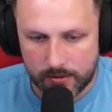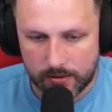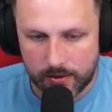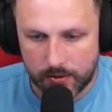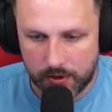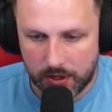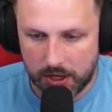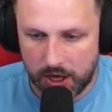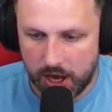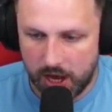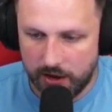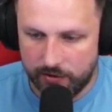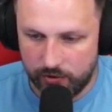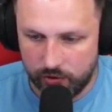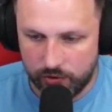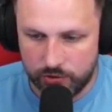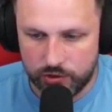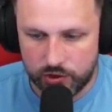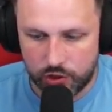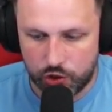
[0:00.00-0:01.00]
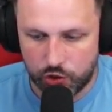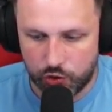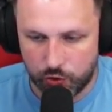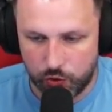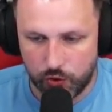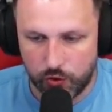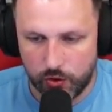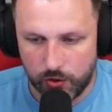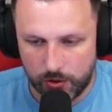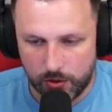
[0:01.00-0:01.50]
I think A runs the
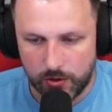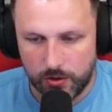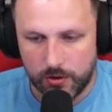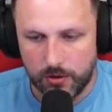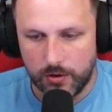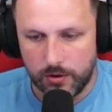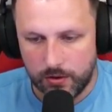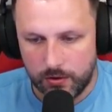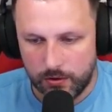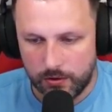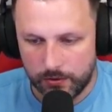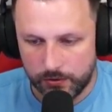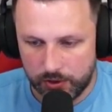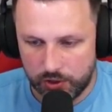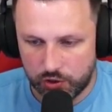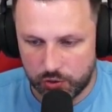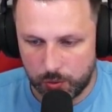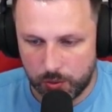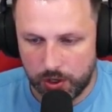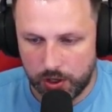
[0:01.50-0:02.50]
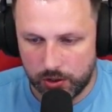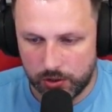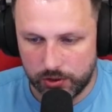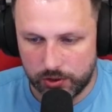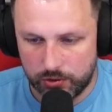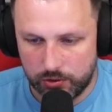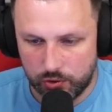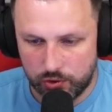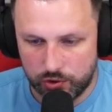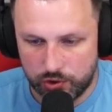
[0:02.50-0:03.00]
show on this world.
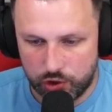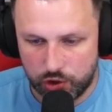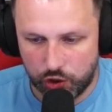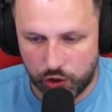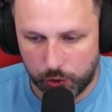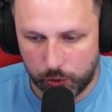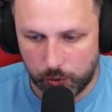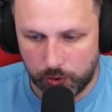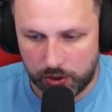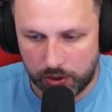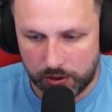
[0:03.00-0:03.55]
It does Duke.